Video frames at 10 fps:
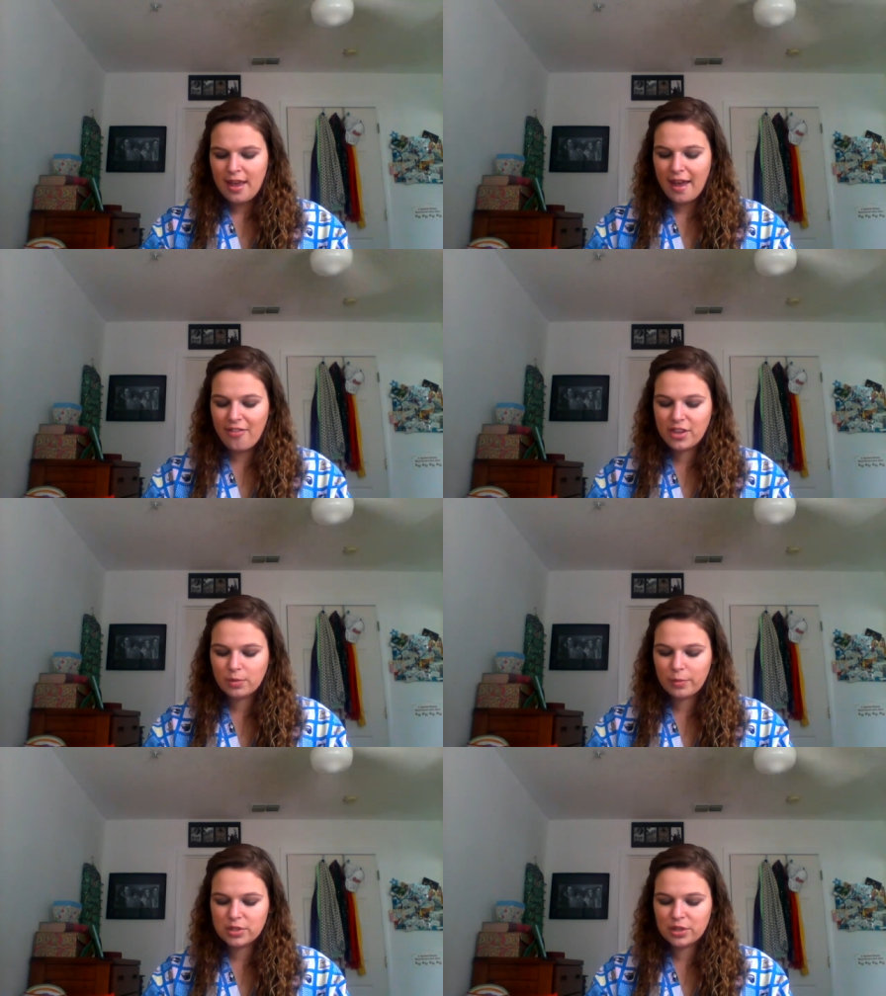And this
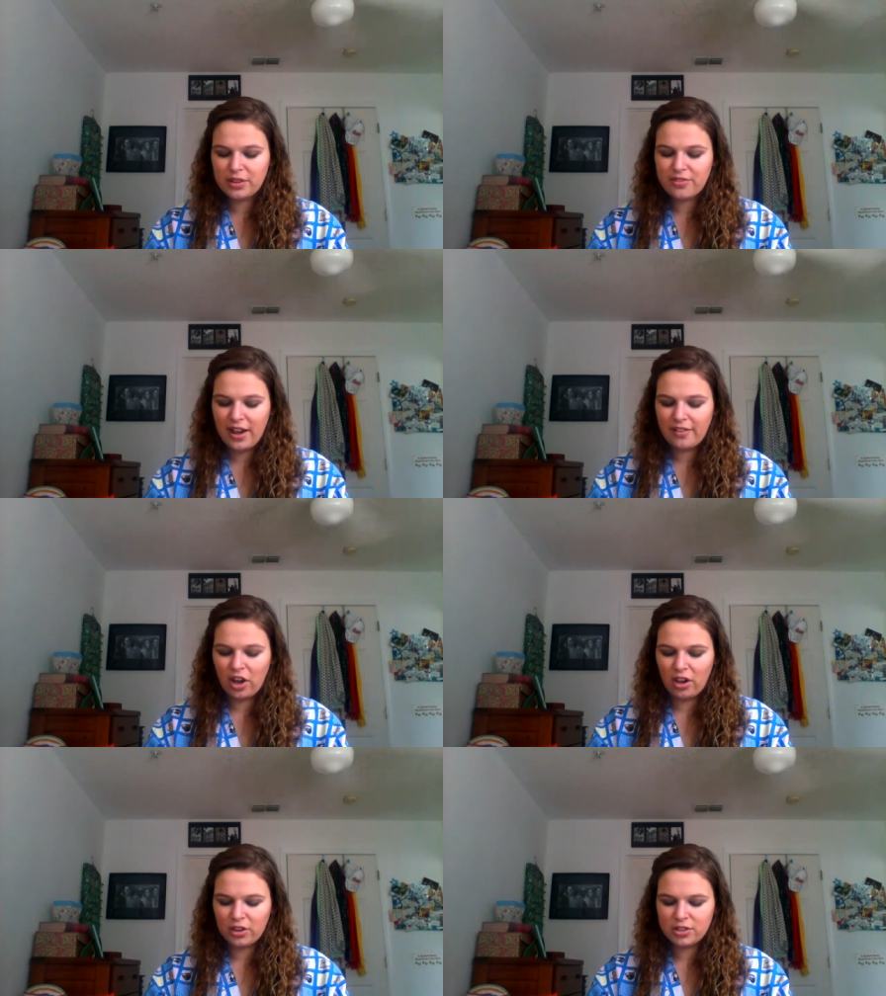one was only
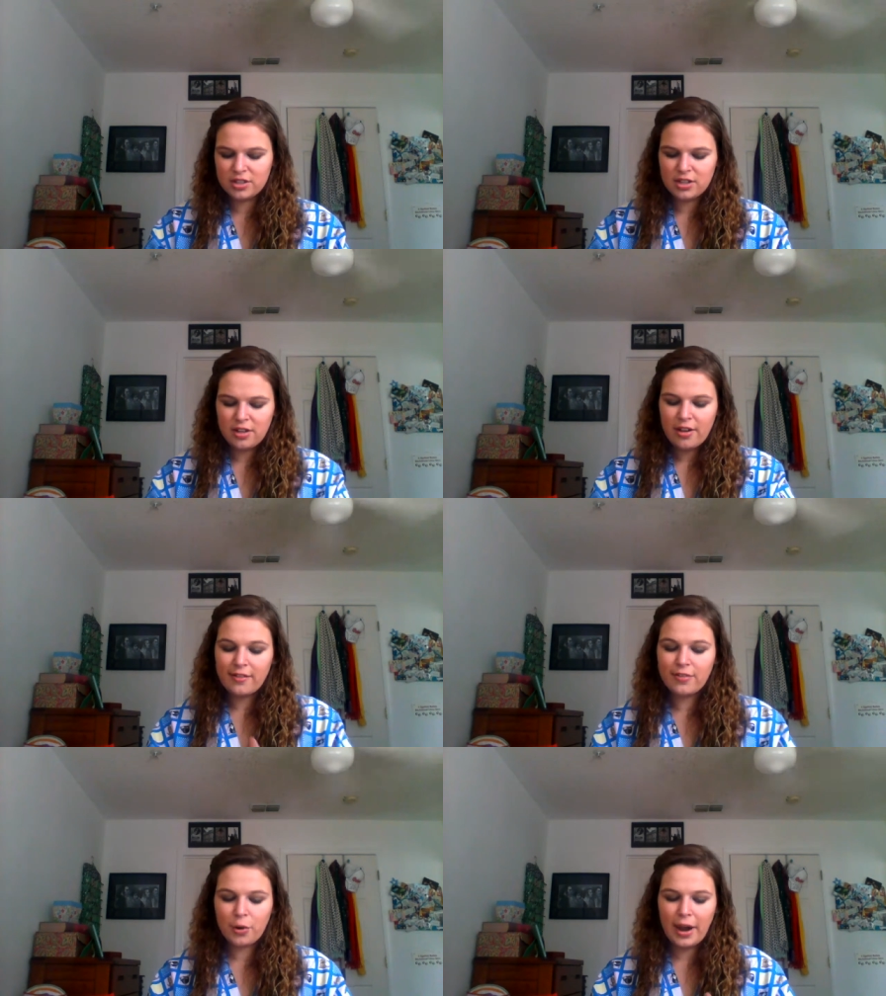$5
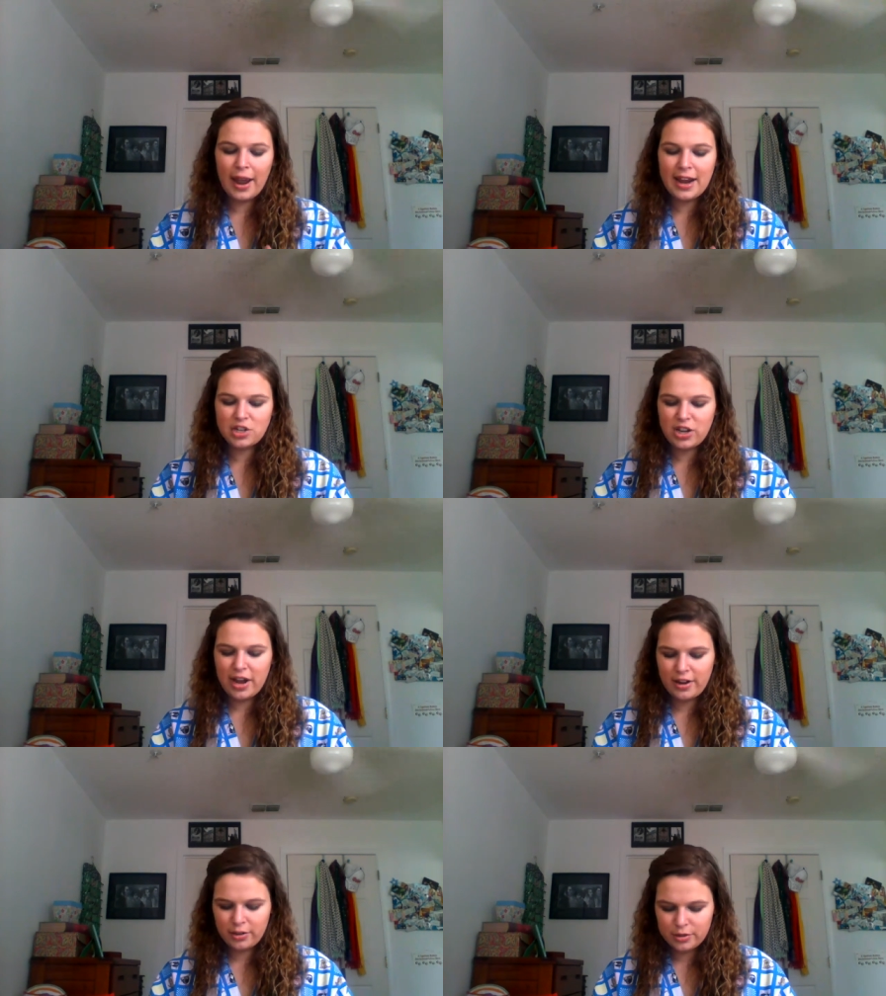for 8
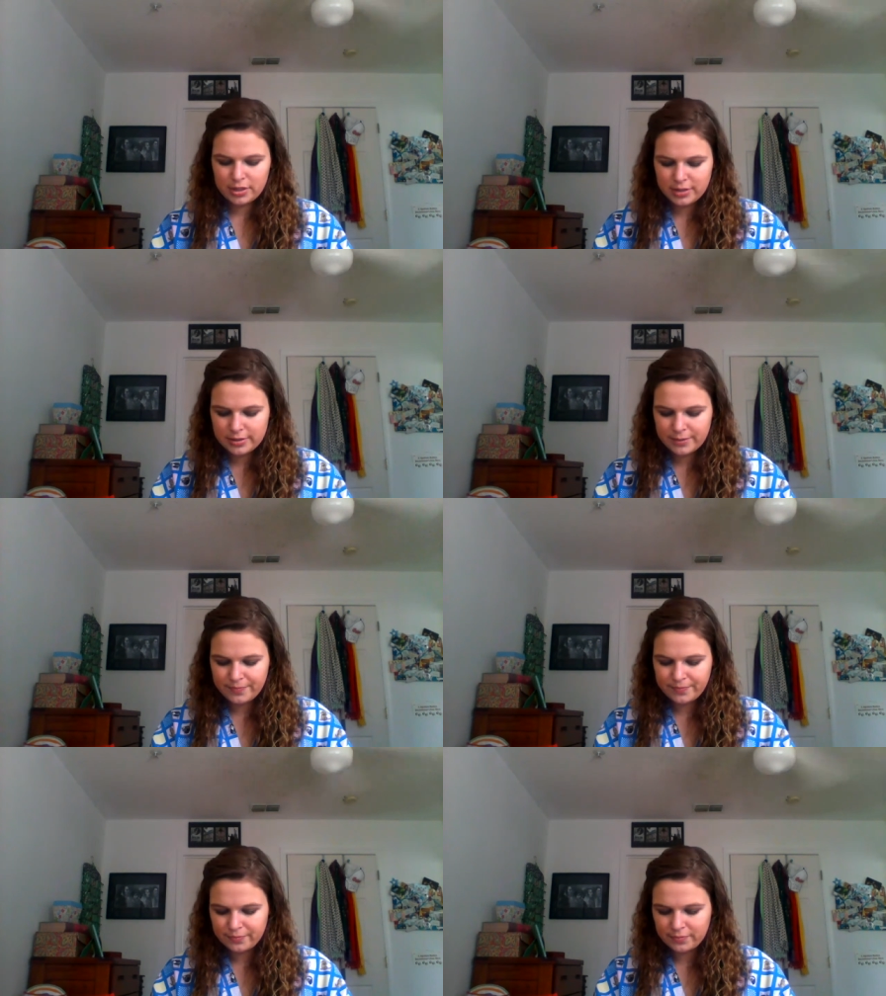shadows.
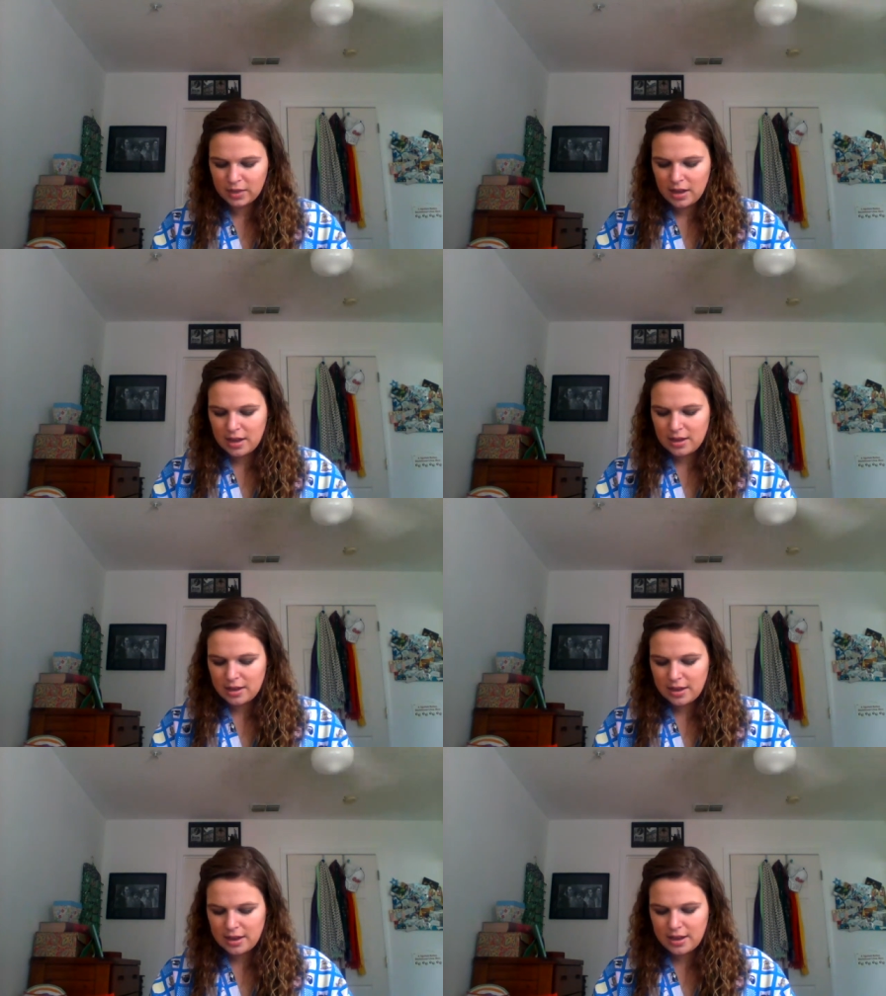
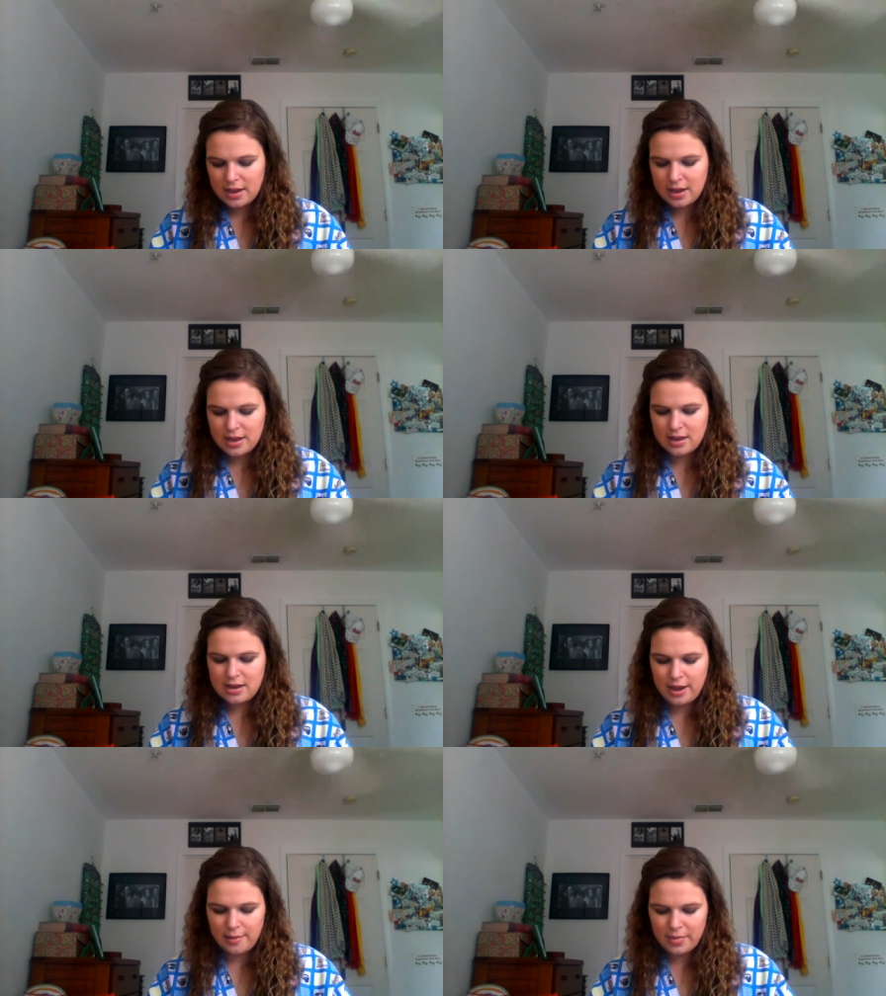And
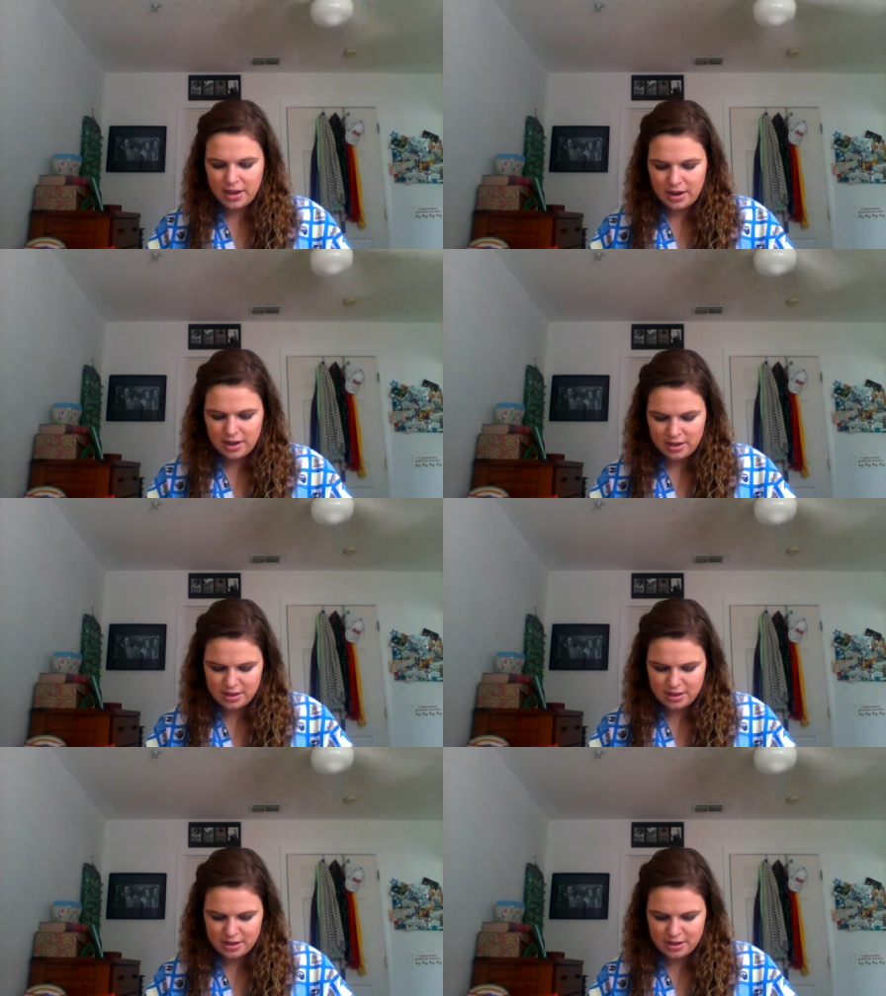I'm gonna...